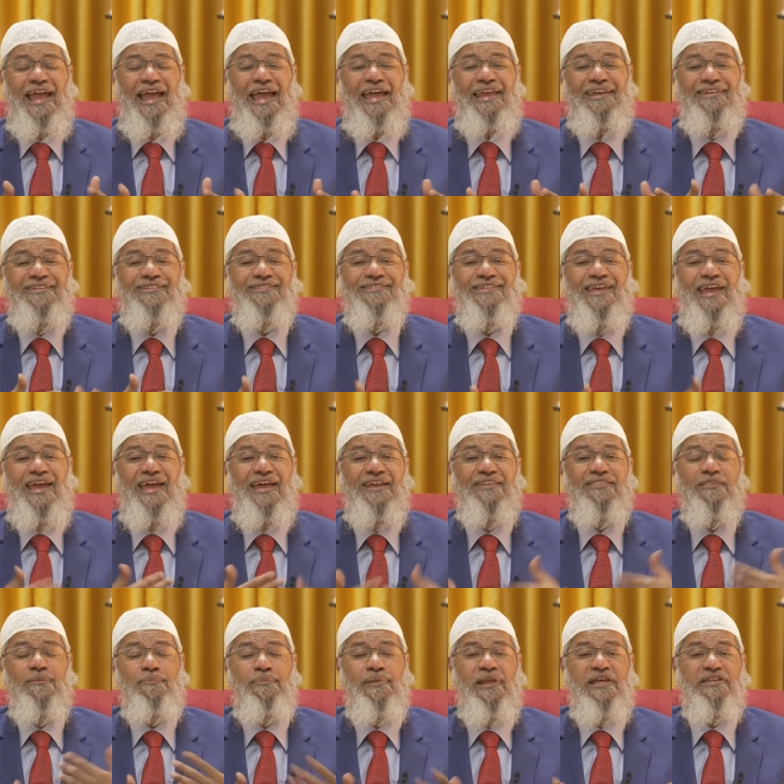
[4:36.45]
and share
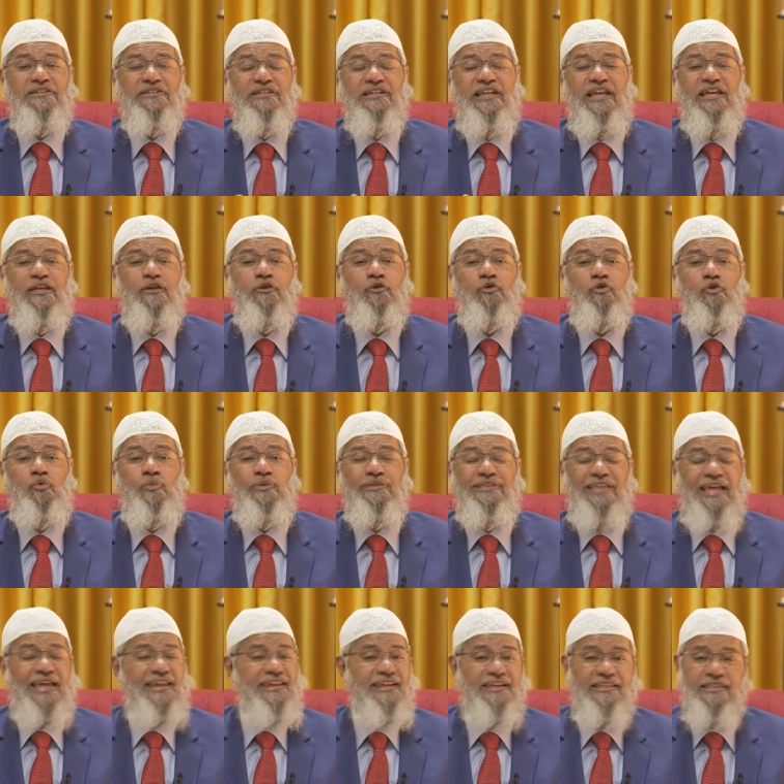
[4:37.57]
the pleasure like you do
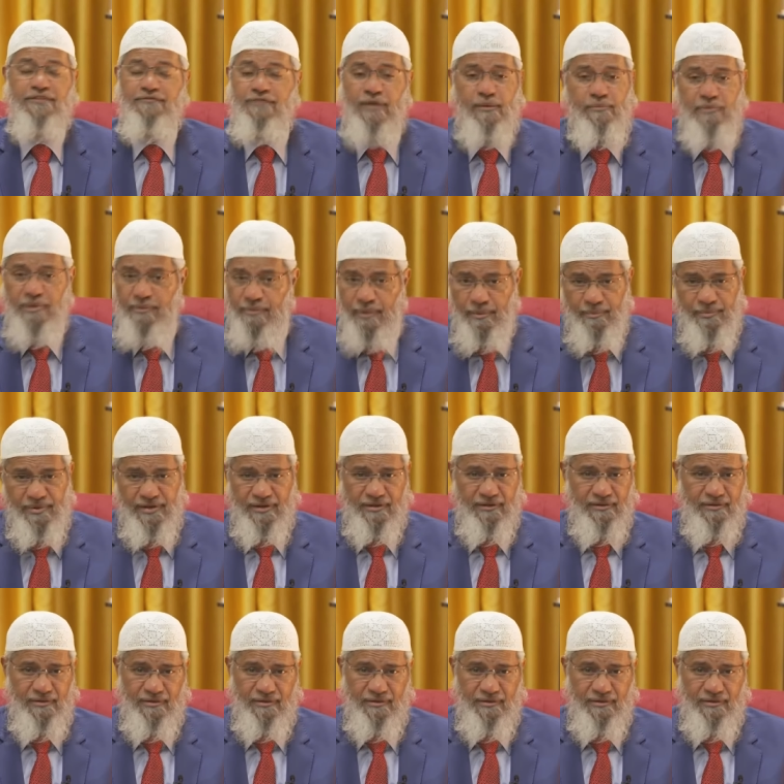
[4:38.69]
with any other family member.